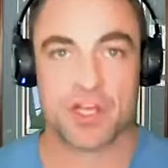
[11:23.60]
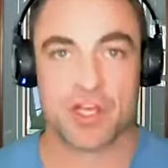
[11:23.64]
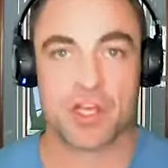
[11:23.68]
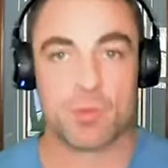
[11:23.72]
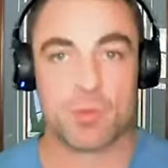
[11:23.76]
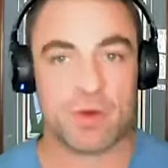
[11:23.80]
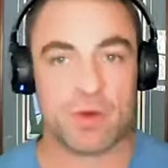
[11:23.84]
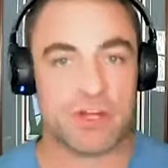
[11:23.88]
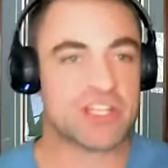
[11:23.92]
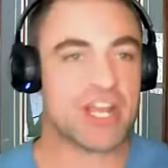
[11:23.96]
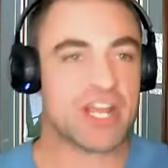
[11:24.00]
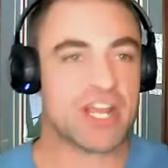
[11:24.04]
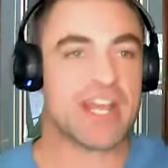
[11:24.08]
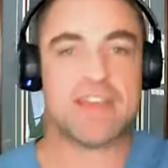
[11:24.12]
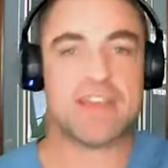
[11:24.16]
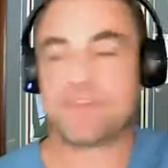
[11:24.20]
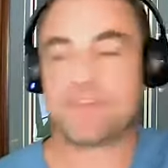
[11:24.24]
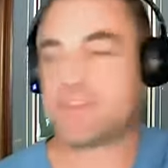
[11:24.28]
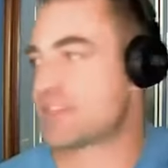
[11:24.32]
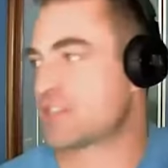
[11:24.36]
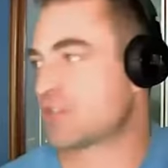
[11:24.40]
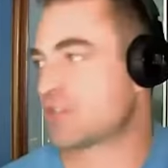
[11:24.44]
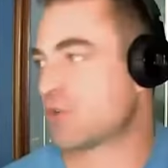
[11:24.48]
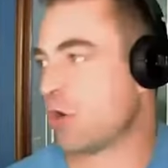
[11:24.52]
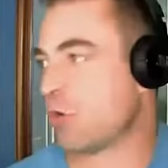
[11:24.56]
Once I hit
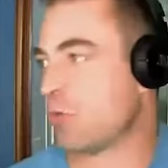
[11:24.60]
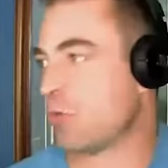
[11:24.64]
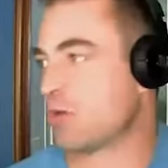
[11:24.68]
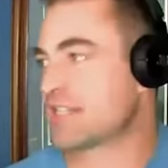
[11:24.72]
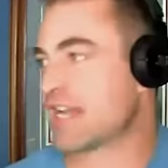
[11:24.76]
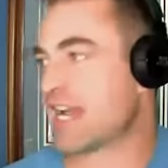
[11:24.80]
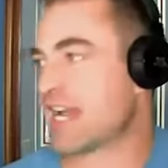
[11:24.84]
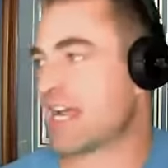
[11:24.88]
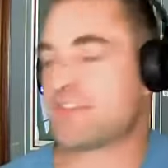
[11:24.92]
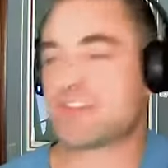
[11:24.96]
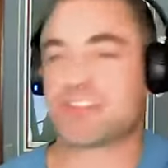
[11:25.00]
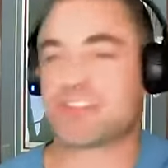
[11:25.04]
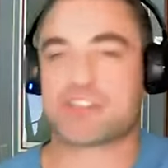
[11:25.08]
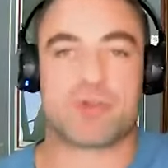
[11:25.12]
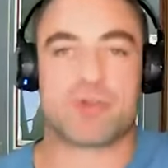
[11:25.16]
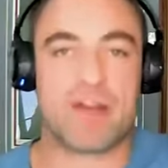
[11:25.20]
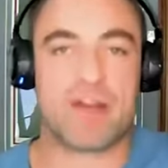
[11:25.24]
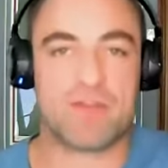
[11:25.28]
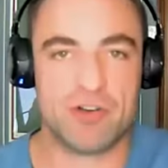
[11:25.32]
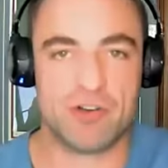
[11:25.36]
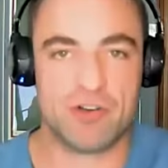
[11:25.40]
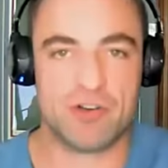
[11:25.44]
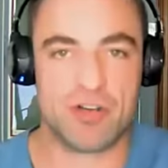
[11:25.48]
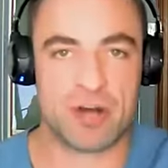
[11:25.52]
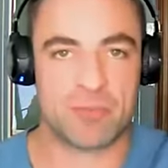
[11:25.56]
this goal, once I hit this
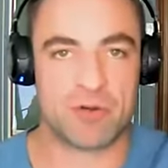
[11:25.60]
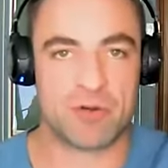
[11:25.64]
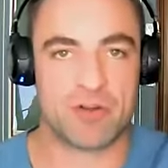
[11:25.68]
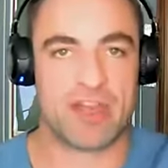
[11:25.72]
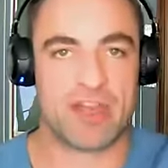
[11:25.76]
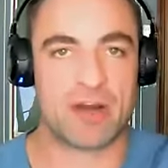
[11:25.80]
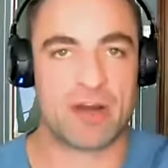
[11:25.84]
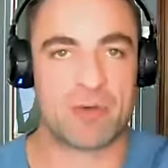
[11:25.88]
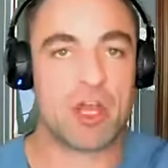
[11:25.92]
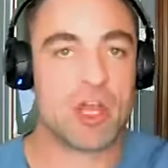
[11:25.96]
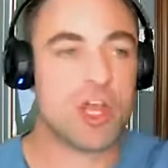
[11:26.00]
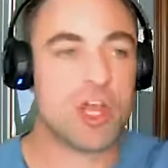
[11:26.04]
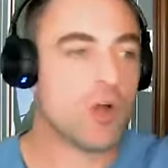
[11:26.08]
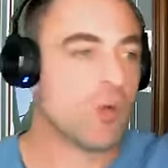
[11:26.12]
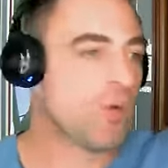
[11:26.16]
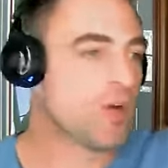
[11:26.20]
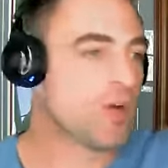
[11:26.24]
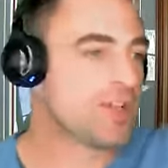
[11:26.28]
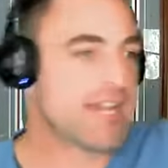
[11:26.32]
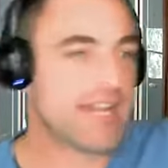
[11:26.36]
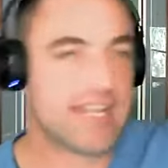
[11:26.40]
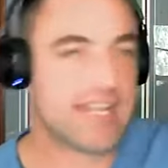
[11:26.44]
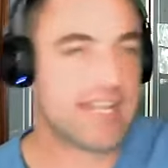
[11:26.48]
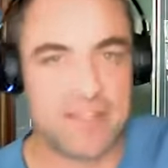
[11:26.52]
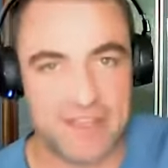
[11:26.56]
revenue number,
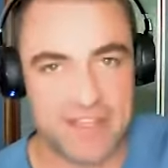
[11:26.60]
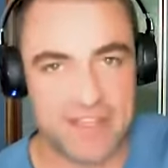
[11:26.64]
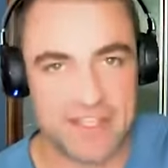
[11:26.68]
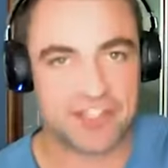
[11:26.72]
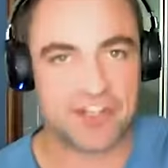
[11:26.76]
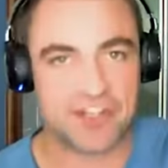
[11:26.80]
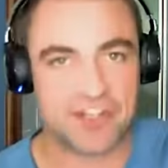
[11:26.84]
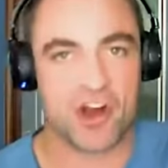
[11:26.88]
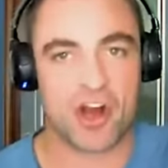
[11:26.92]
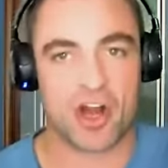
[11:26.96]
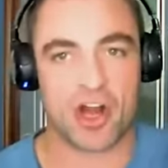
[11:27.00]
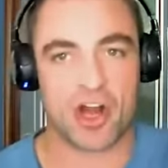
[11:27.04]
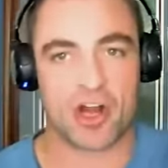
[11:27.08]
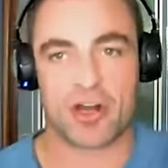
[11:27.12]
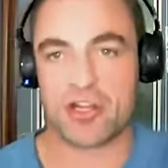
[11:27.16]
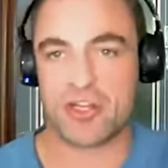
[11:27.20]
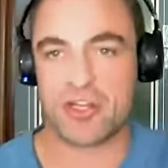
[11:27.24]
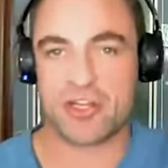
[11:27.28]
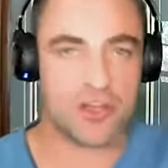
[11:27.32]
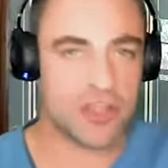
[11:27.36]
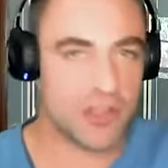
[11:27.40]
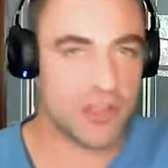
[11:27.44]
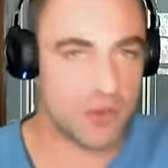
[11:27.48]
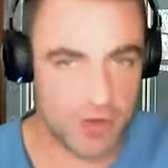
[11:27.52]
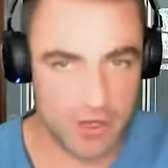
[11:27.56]
once I get this car,
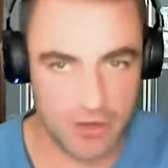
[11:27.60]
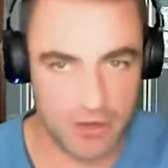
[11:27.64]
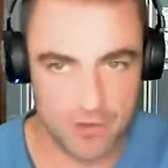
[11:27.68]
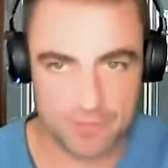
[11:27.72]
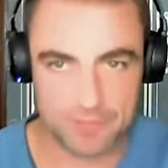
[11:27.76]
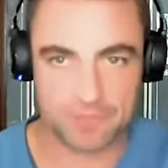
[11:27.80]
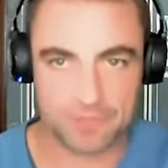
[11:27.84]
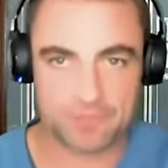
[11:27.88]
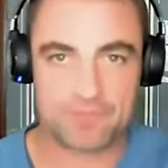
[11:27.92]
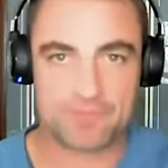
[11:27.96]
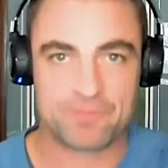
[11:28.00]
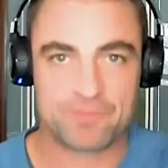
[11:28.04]
no, you won't.